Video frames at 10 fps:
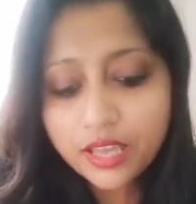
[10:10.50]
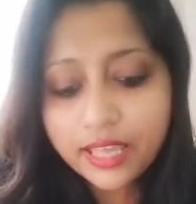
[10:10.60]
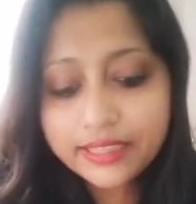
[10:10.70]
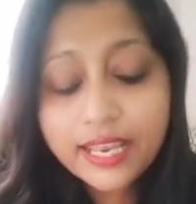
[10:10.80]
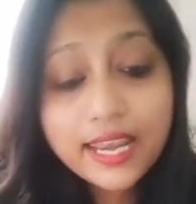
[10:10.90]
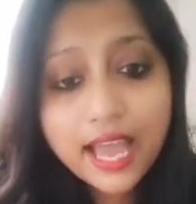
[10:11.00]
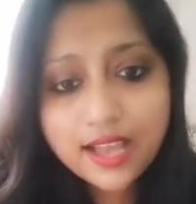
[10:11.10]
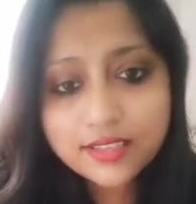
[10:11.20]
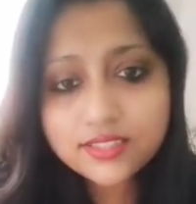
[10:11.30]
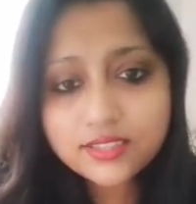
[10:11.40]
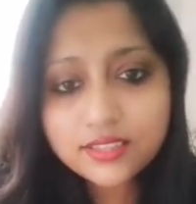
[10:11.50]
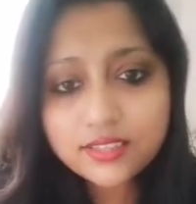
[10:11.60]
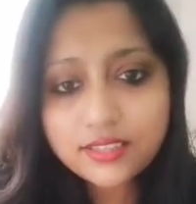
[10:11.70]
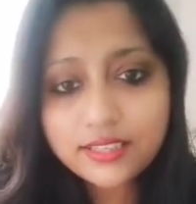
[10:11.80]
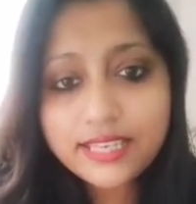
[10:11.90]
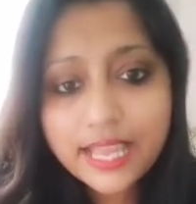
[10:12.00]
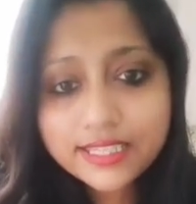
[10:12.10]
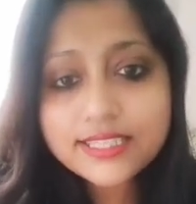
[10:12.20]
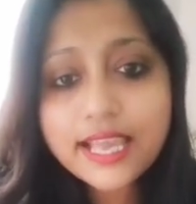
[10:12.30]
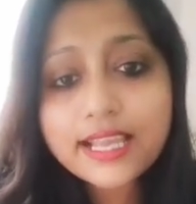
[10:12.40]
The last, that
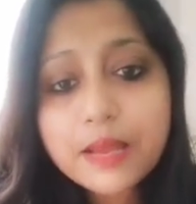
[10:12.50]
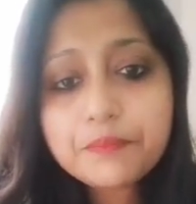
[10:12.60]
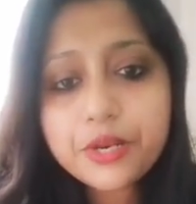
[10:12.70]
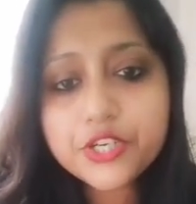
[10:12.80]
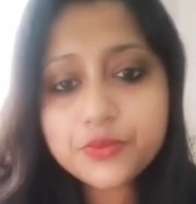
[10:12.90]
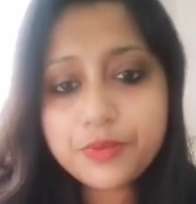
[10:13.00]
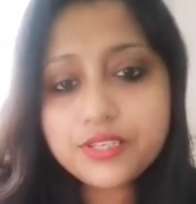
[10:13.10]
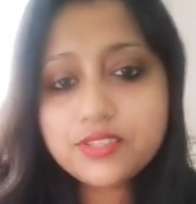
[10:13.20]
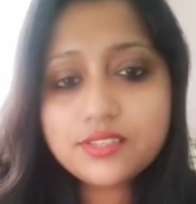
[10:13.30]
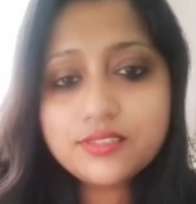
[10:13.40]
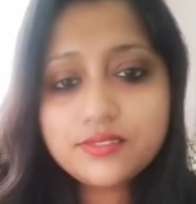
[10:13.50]
is accomplishment.